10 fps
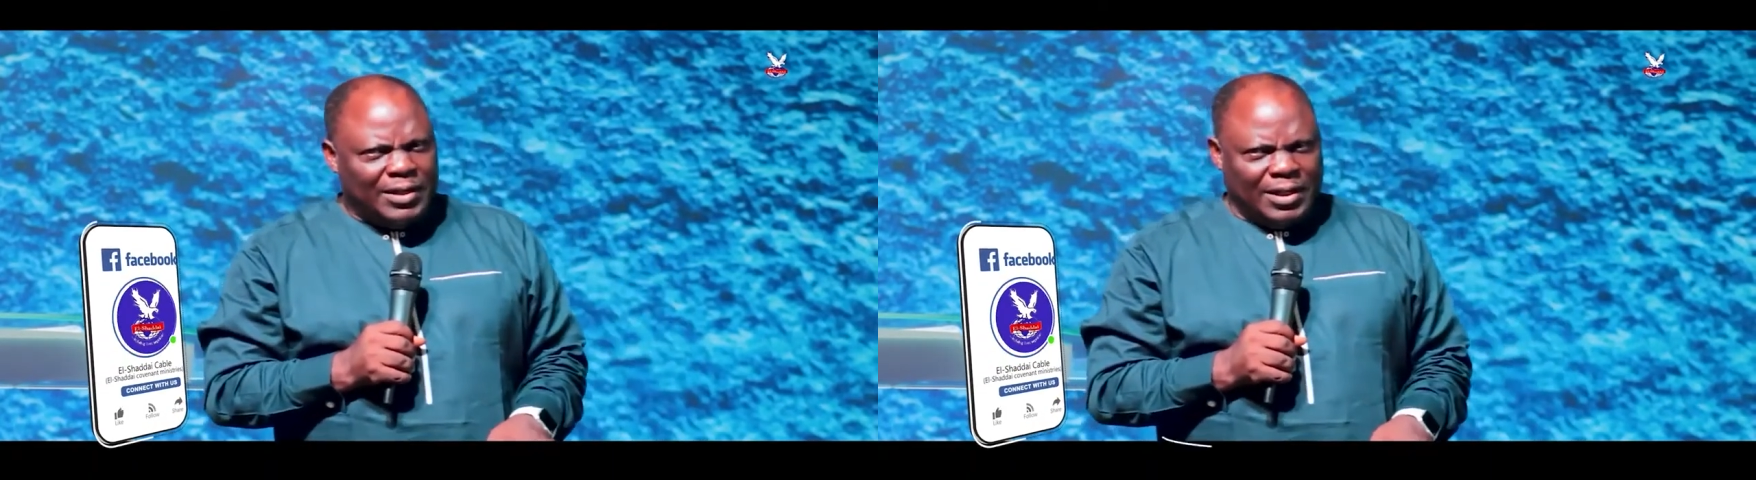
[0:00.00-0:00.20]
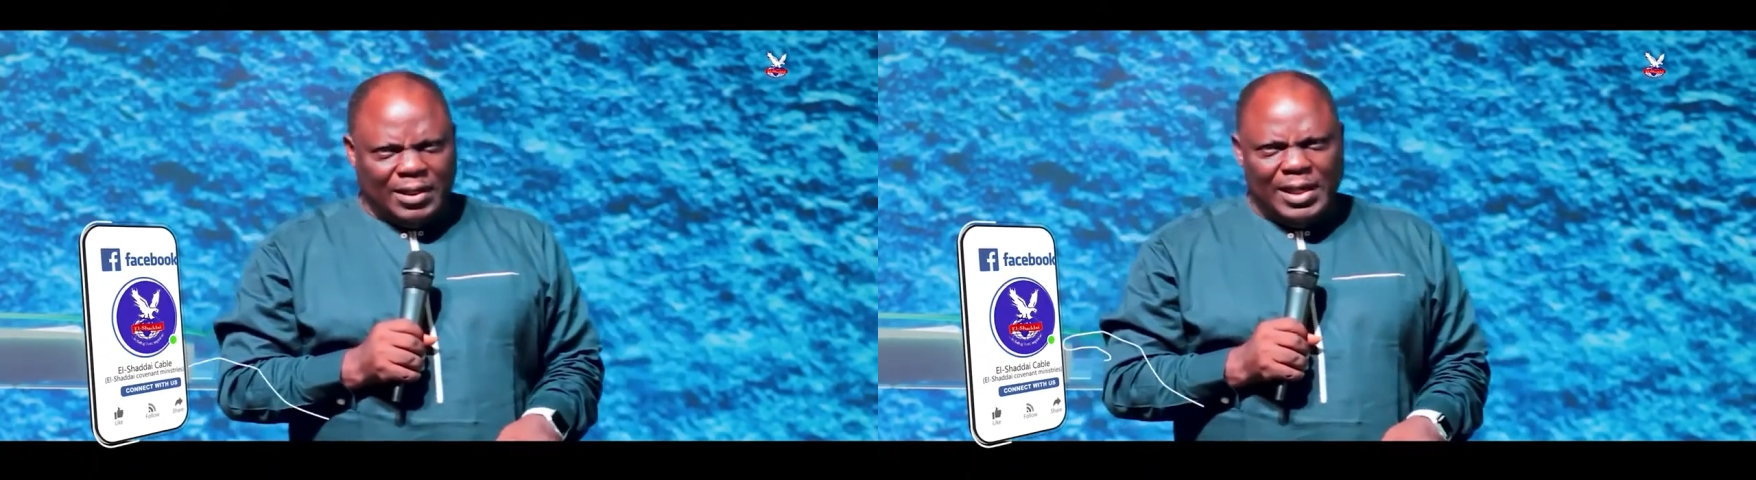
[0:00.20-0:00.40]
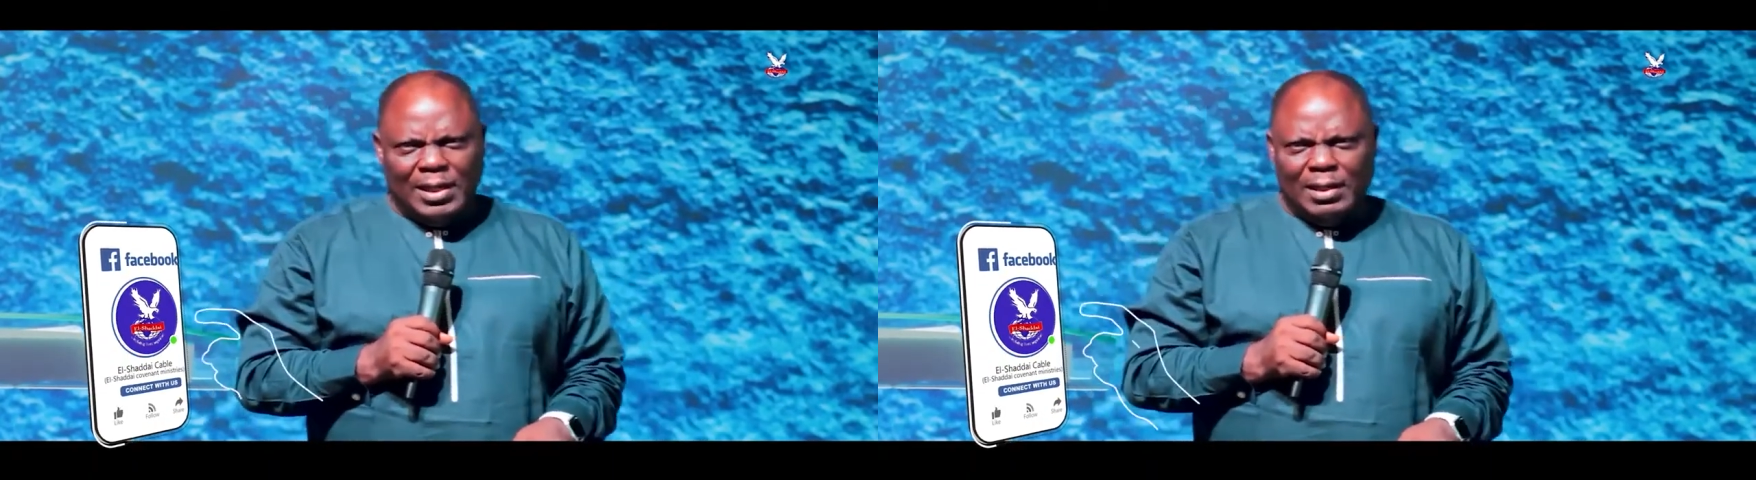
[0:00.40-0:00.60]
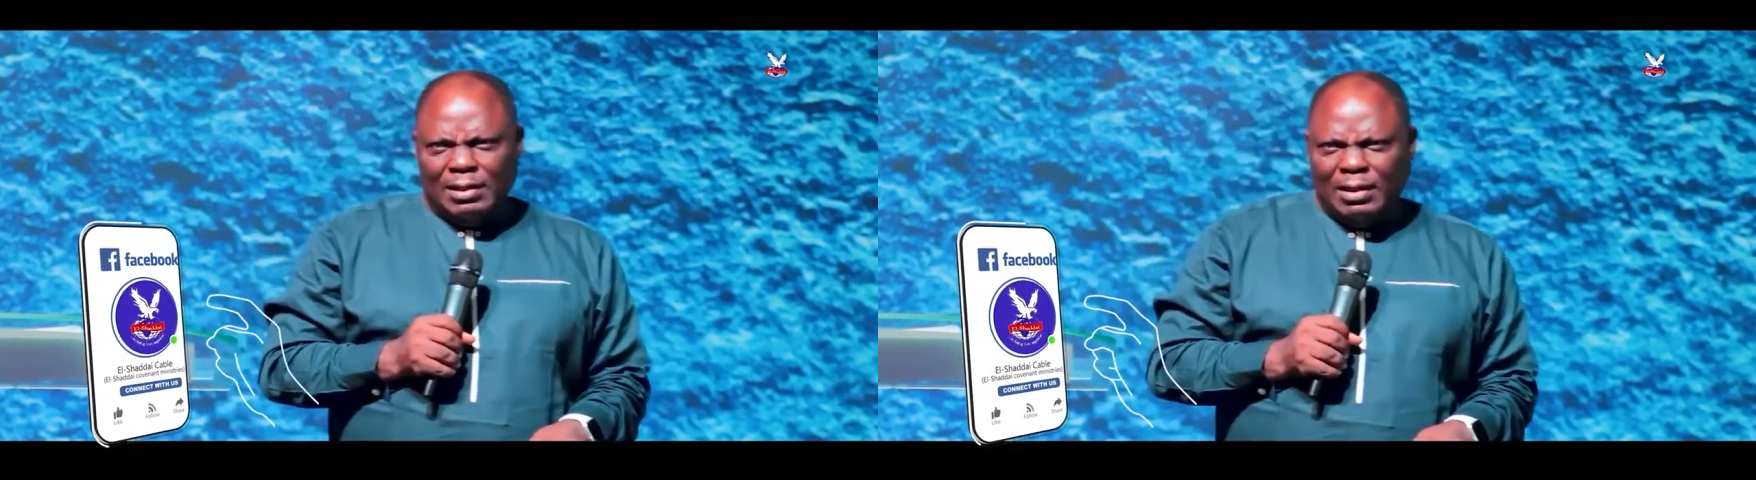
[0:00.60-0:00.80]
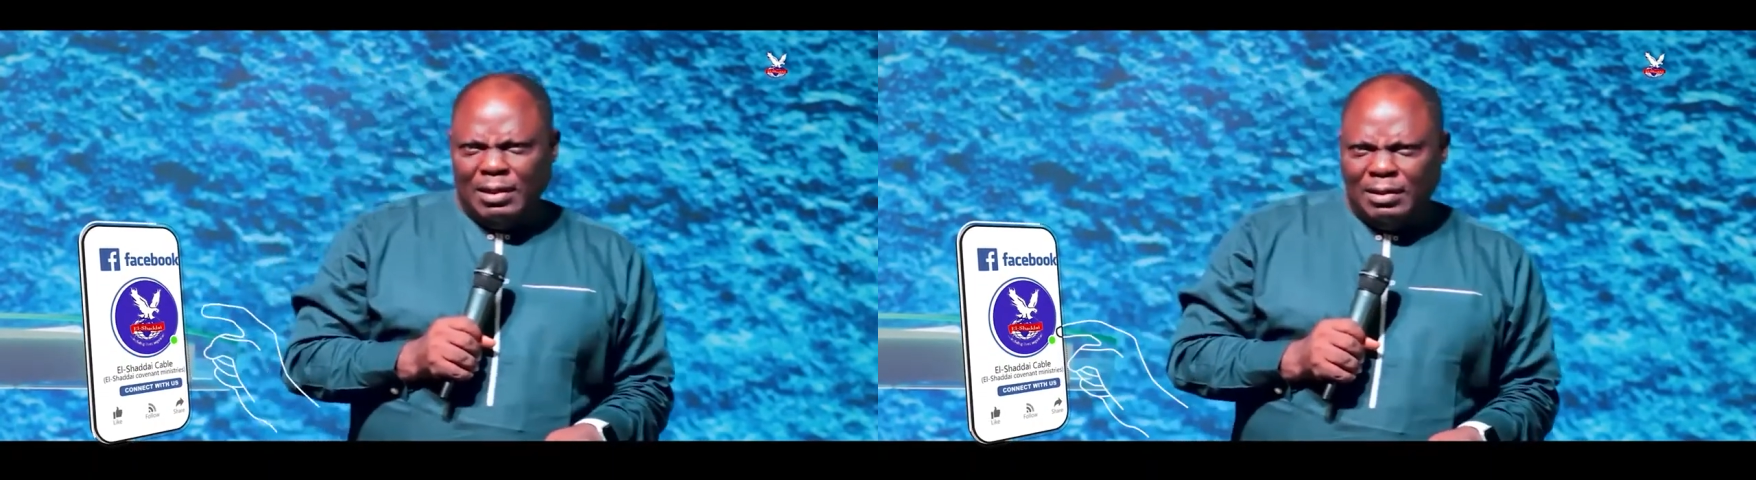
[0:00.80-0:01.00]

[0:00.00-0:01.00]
Christian